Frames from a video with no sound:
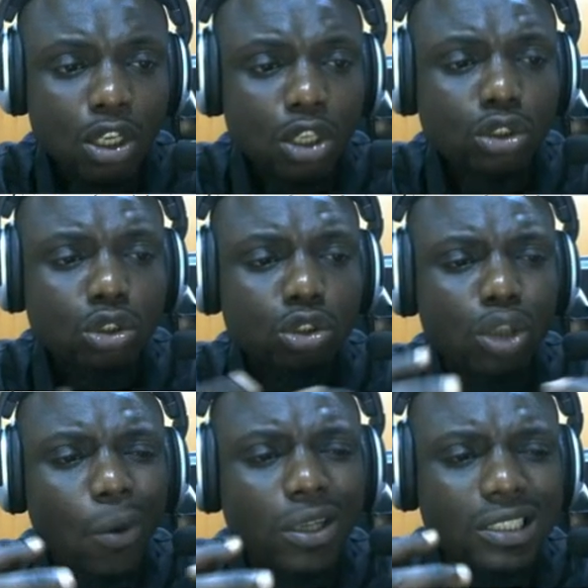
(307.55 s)
So
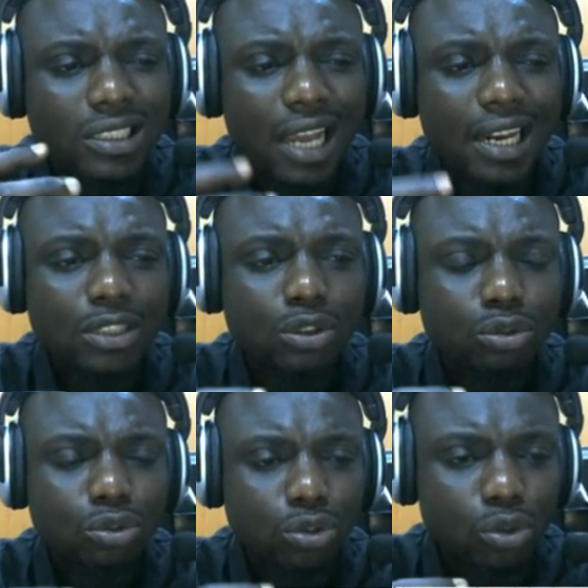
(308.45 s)
someone decided
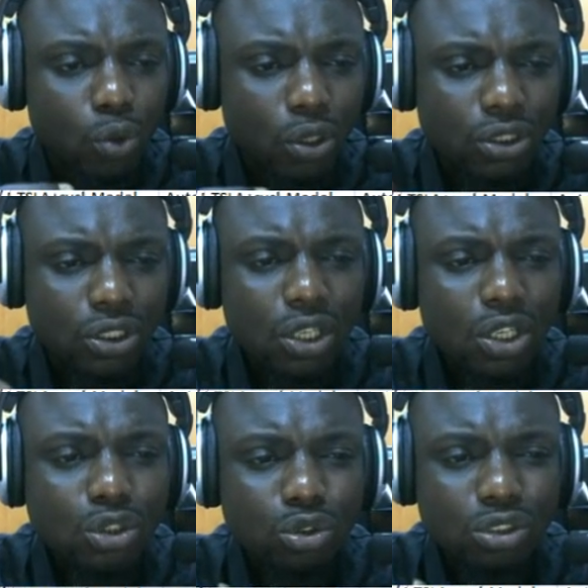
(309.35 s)
to do what?
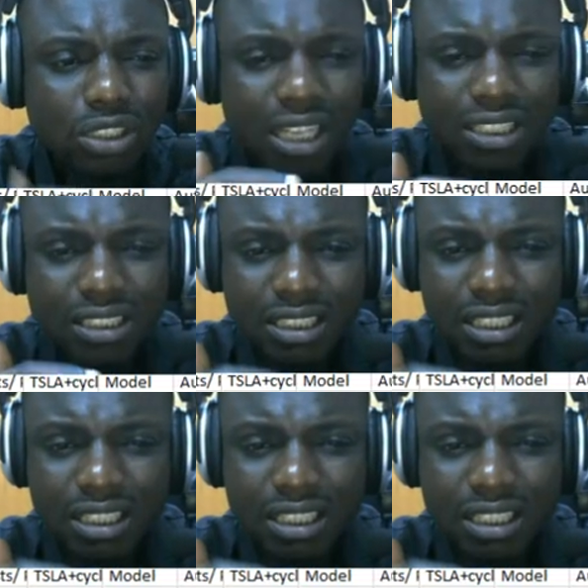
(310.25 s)
To get